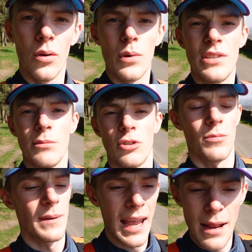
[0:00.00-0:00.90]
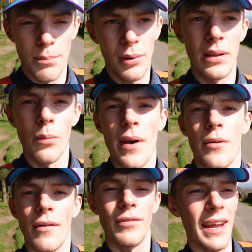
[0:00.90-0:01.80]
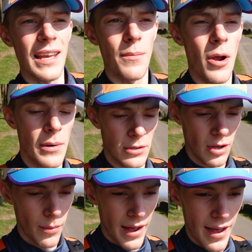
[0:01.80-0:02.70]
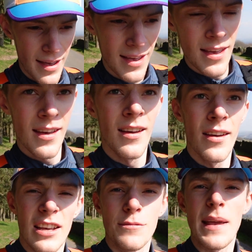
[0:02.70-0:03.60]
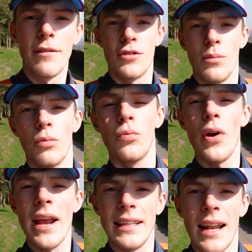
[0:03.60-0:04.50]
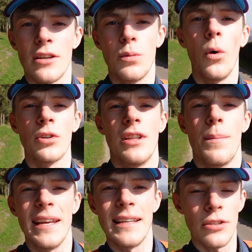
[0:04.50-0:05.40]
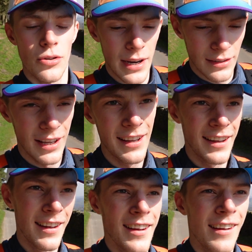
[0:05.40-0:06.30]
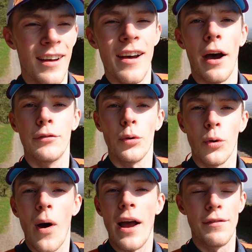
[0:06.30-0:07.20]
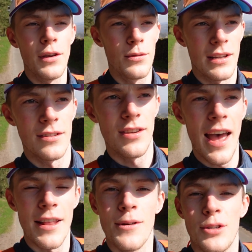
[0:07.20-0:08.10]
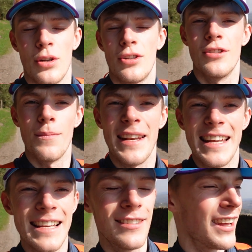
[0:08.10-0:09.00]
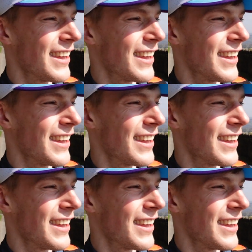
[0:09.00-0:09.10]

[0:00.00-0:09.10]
We seem to just be getting brilliant weather every day at the moment, so it's made for some really nice walks in the Peak District. I've done quite a few since the restrictions have been eased,